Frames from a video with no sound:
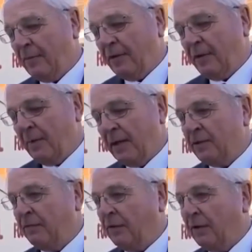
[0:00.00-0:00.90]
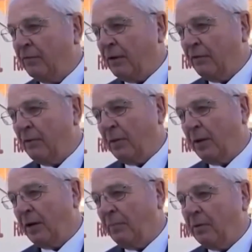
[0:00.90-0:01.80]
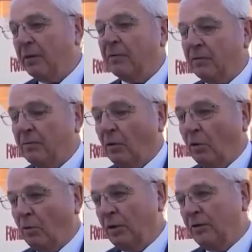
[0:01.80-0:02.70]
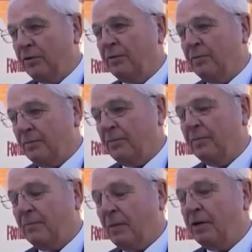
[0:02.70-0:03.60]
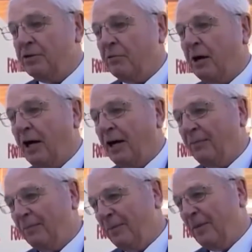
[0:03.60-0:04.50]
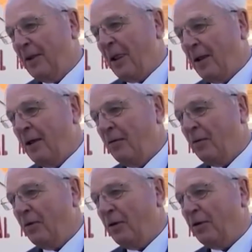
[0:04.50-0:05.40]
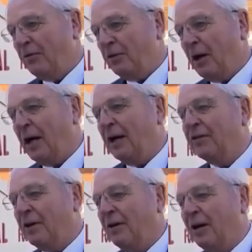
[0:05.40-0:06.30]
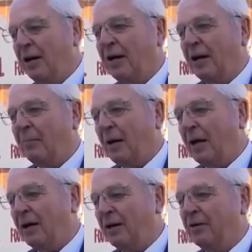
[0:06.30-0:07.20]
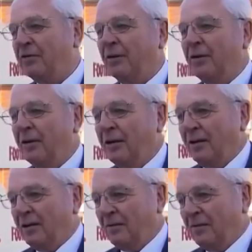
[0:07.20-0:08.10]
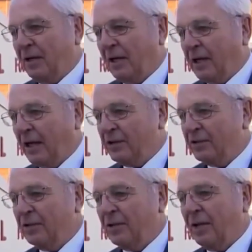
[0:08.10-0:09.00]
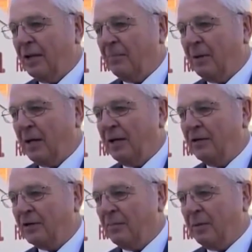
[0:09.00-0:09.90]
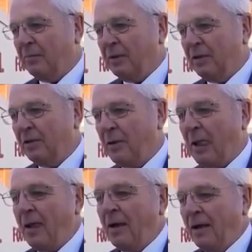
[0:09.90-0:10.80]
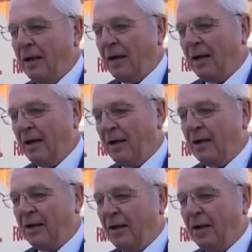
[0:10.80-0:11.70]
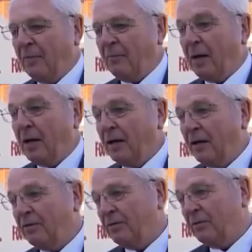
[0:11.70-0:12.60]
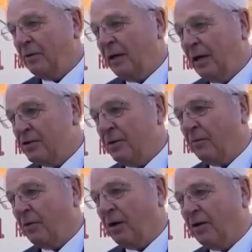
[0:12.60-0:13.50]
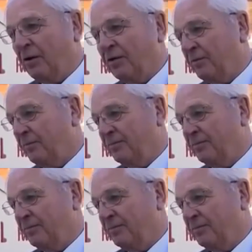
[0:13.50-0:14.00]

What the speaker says: He makes it fun for everybody, but always mind your eye if you're not on side. So I admire his dedication. I admire his commitment. And I admire his leadership qualities.